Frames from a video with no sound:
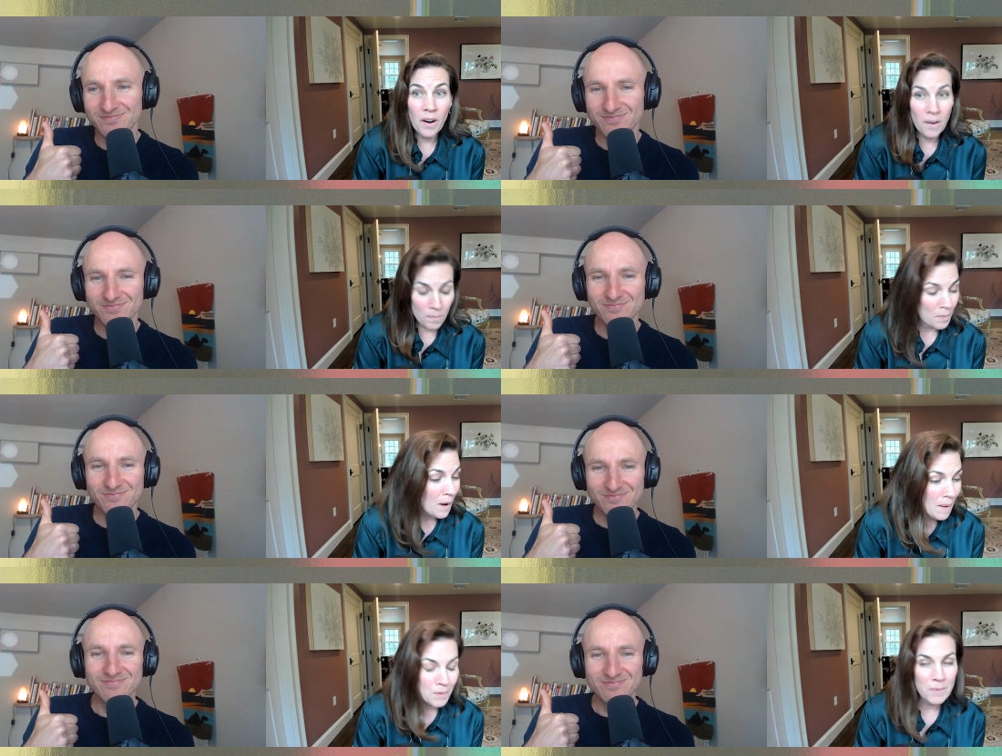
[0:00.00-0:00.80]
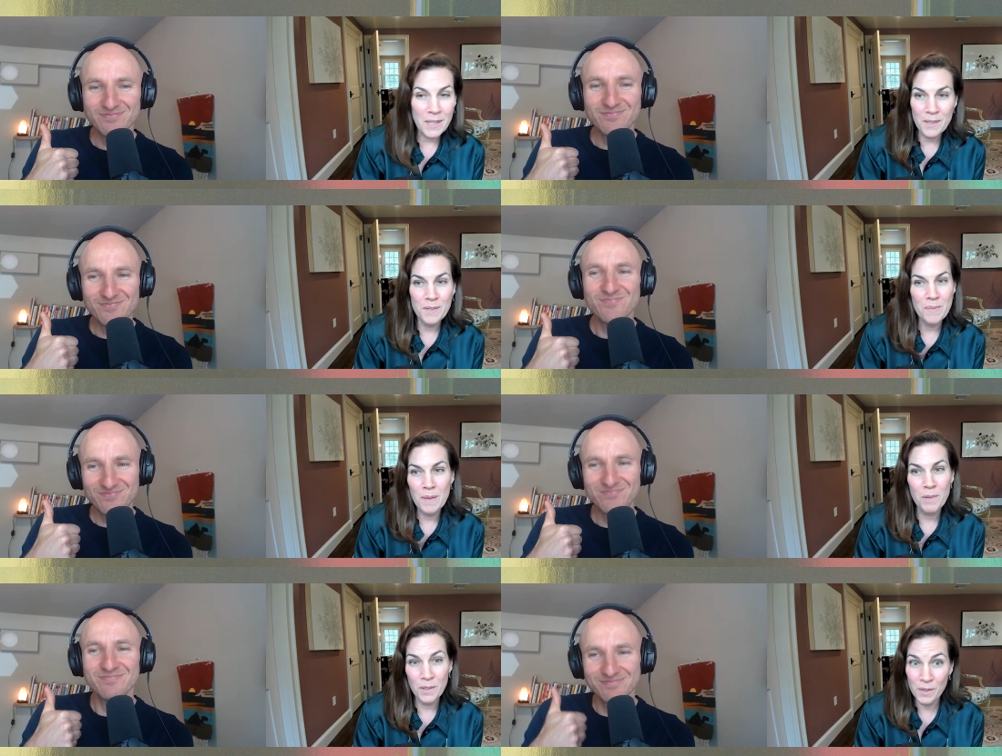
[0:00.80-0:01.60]
Speaker 1: are probably those
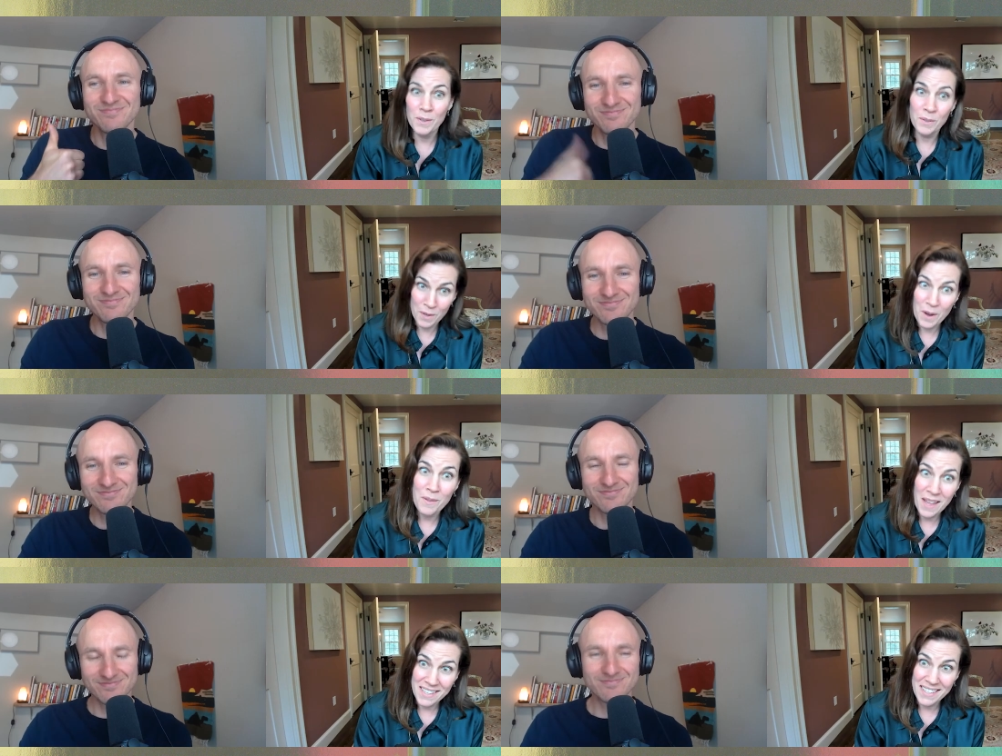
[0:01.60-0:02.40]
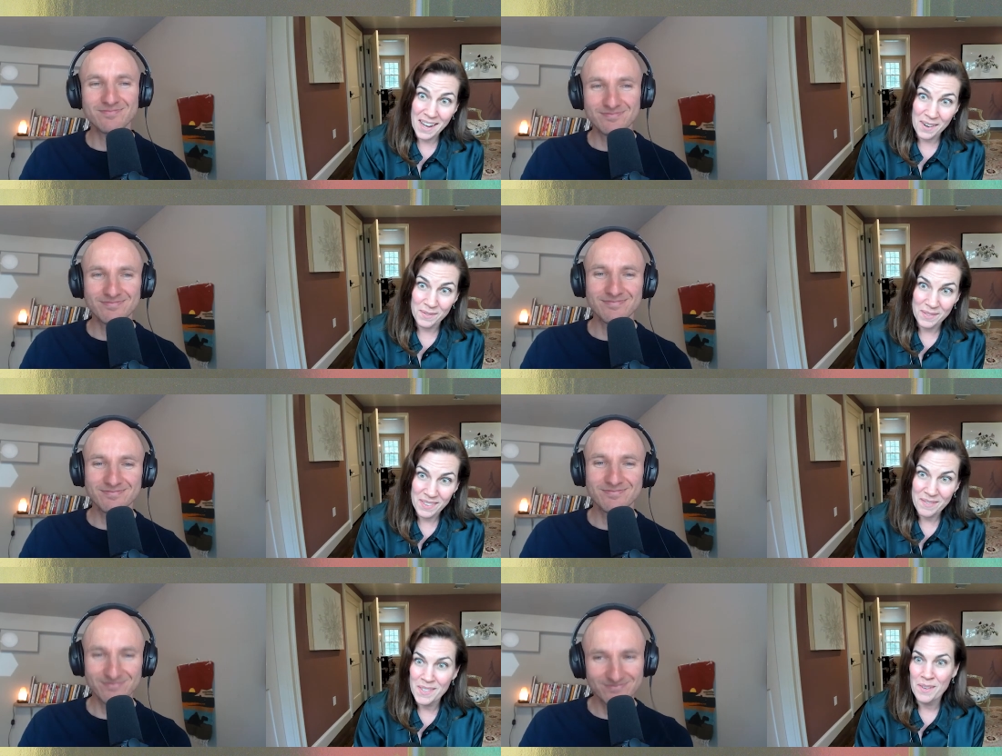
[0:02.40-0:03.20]
people who know thyself
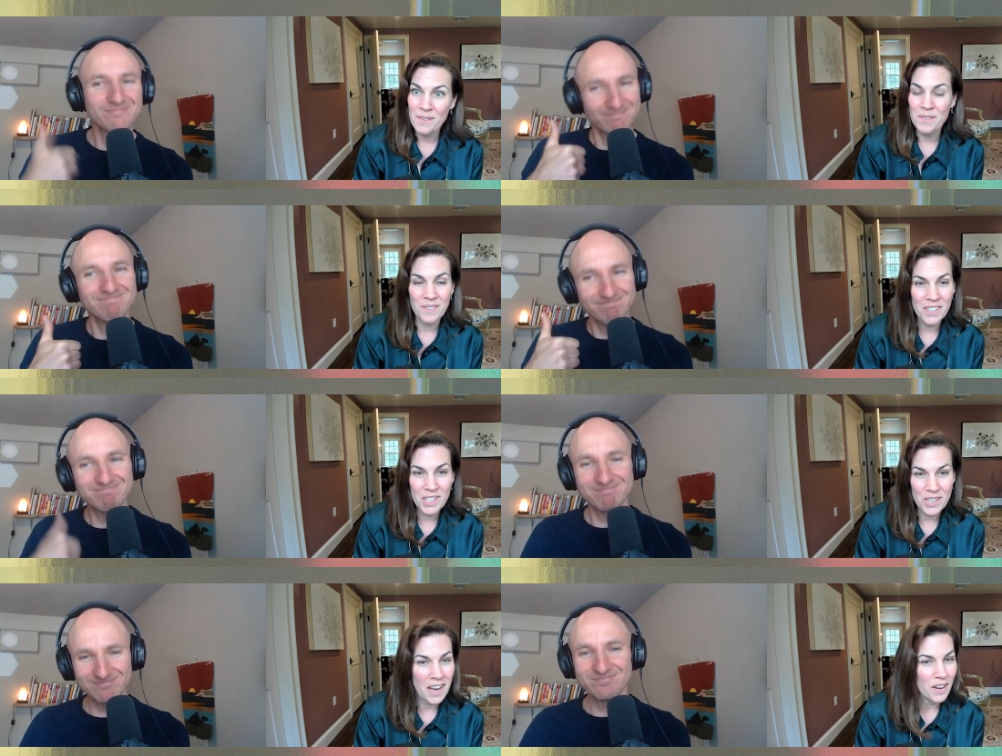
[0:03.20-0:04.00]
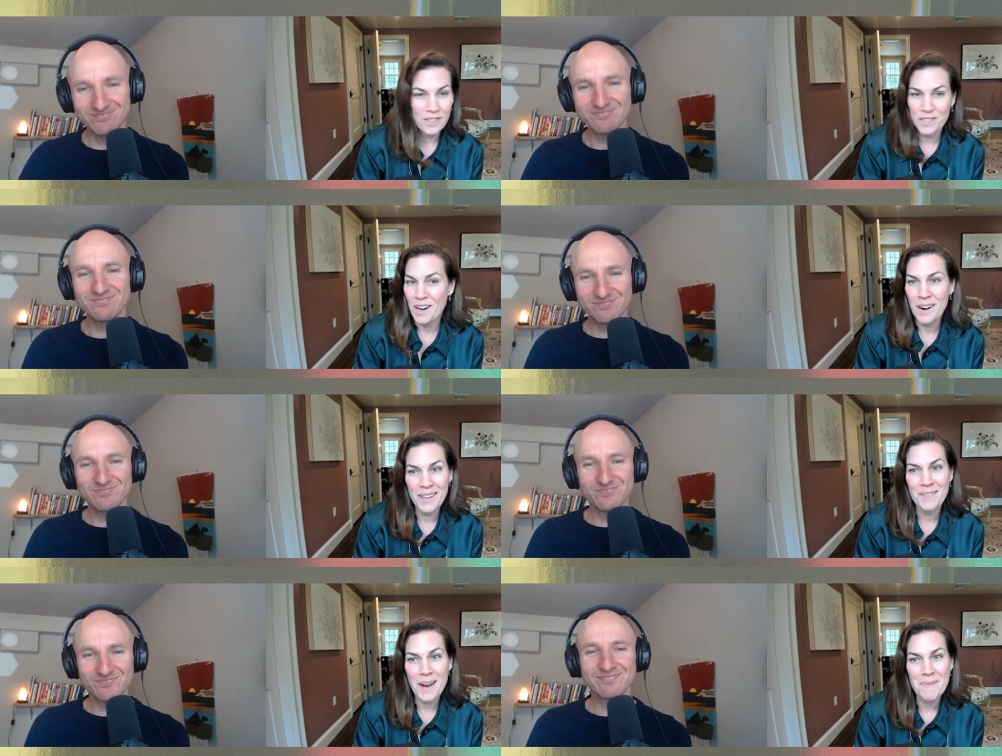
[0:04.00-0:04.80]
so good job. You're starting
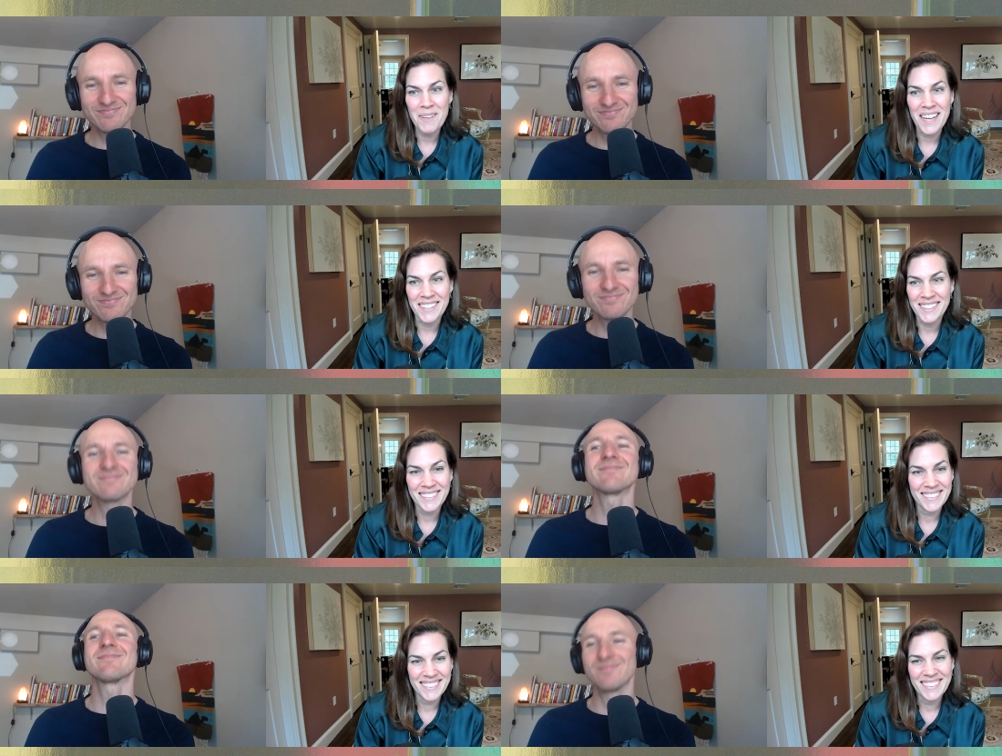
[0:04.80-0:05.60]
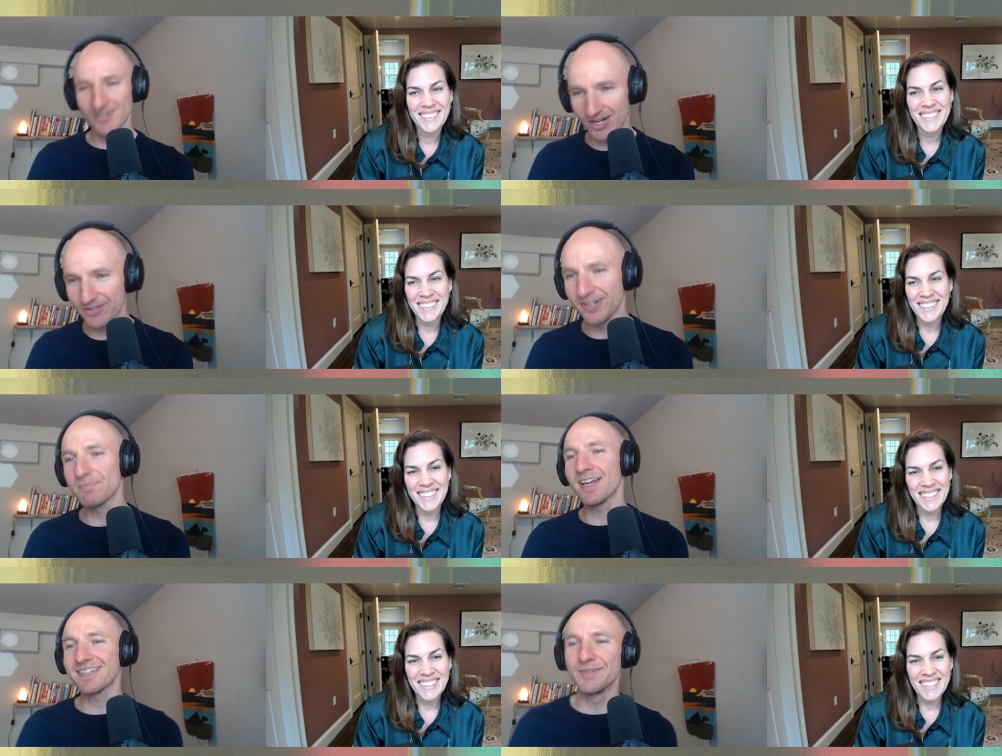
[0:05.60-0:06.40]
in the right place.
Speaker 2: Start in the
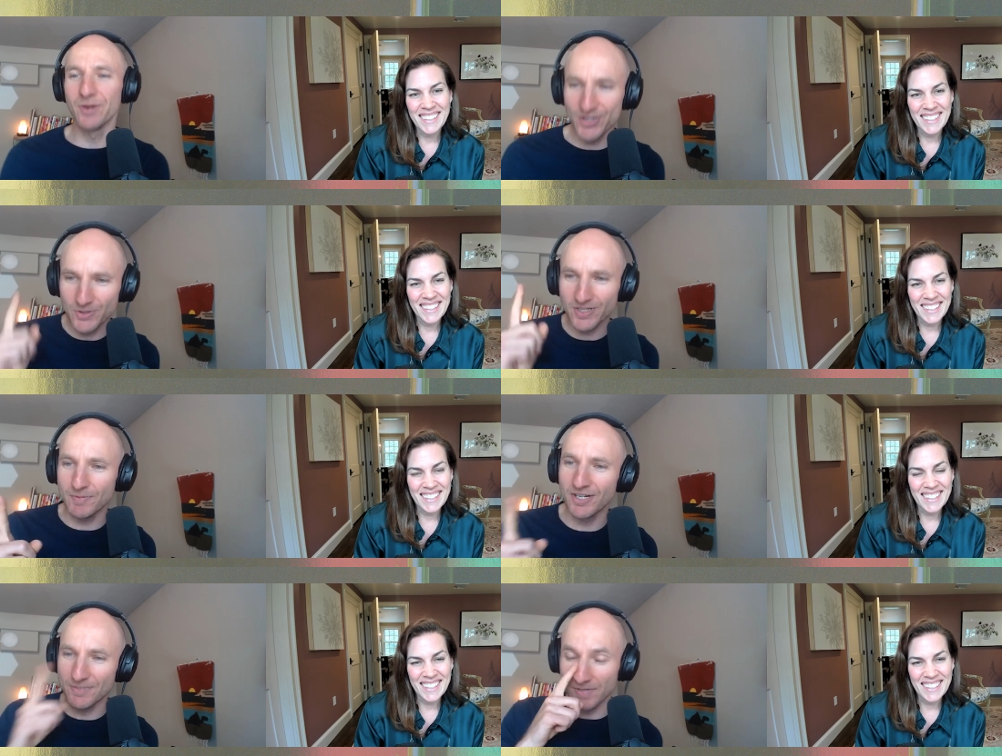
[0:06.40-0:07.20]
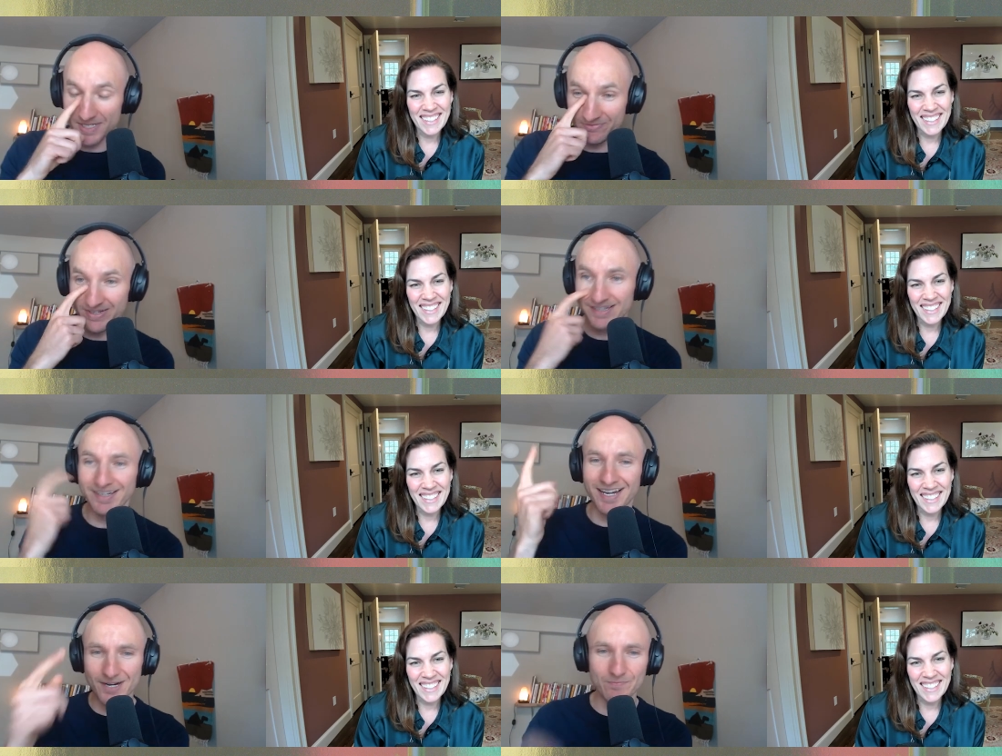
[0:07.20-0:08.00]
right place. And once you experience PM
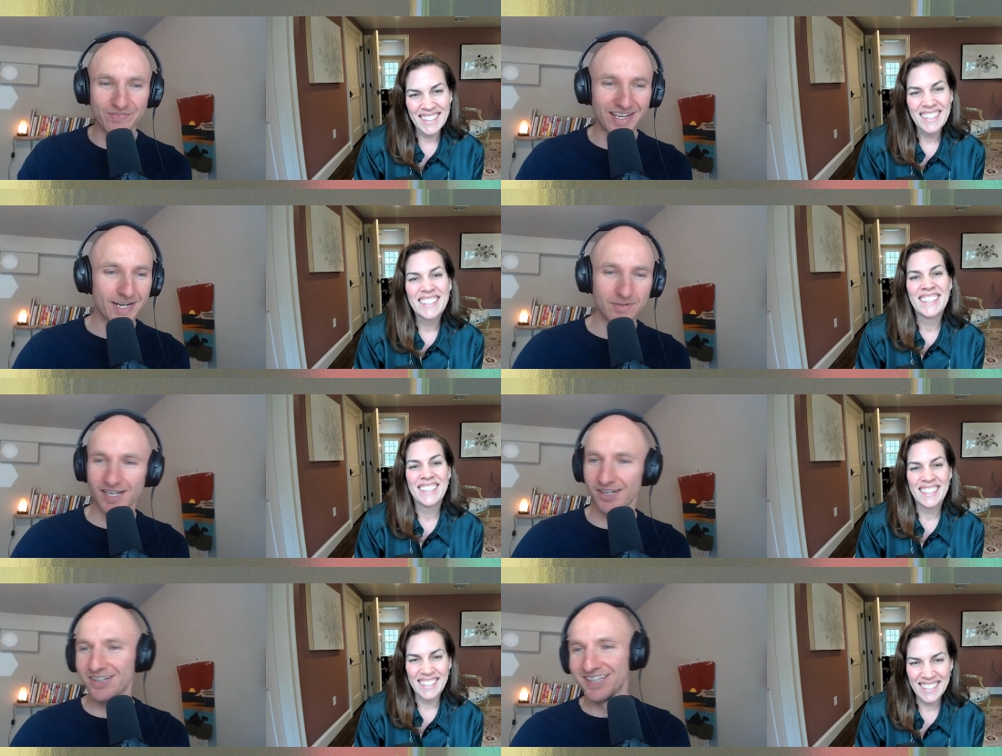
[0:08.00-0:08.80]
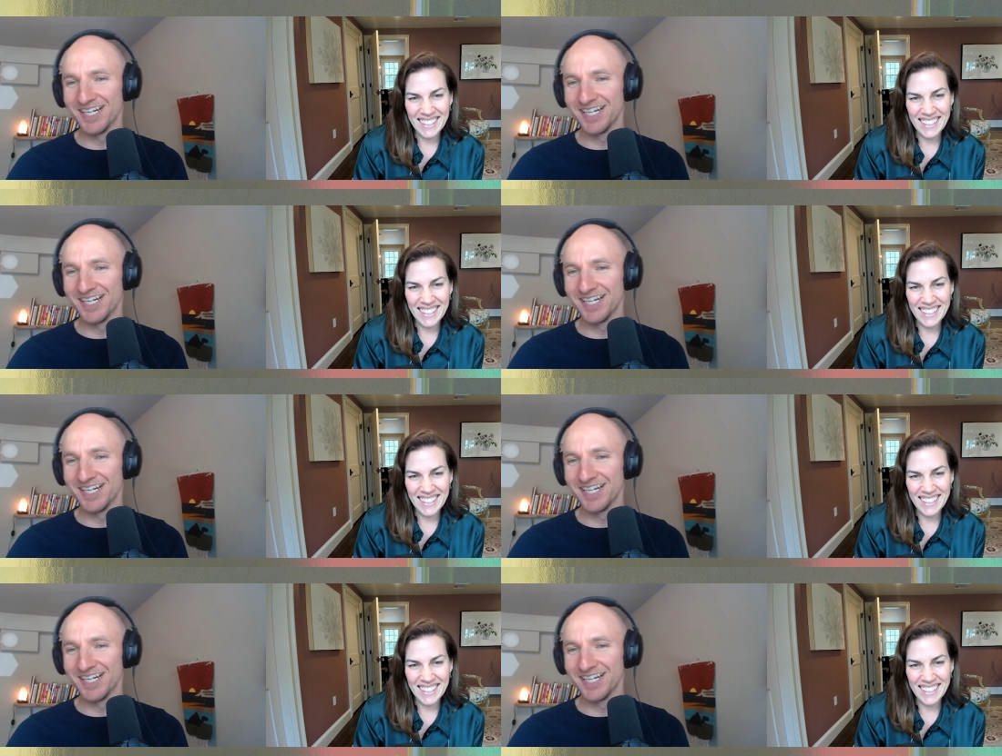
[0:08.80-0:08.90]
Fit, um, hit up Claire